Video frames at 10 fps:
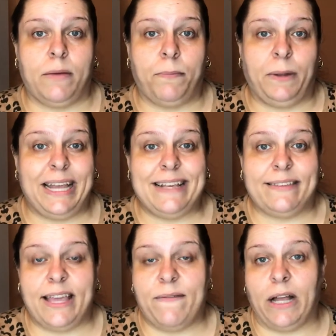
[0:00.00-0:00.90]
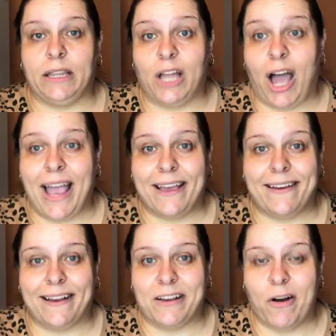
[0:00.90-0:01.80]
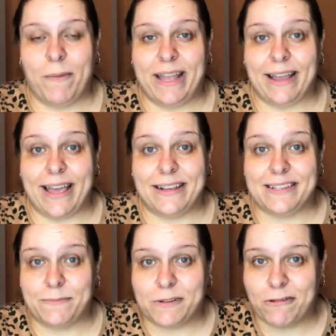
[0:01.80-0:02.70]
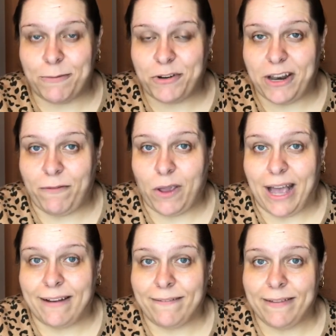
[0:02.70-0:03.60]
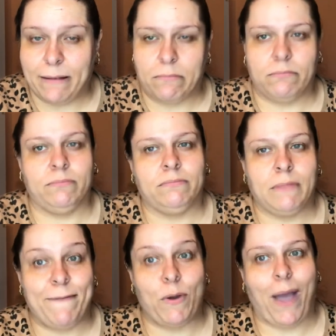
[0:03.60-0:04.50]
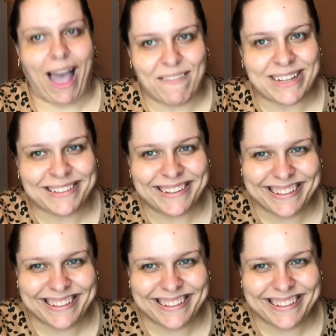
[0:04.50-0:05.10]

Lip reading: Please leave a like, comment, and a subscription if you haven't.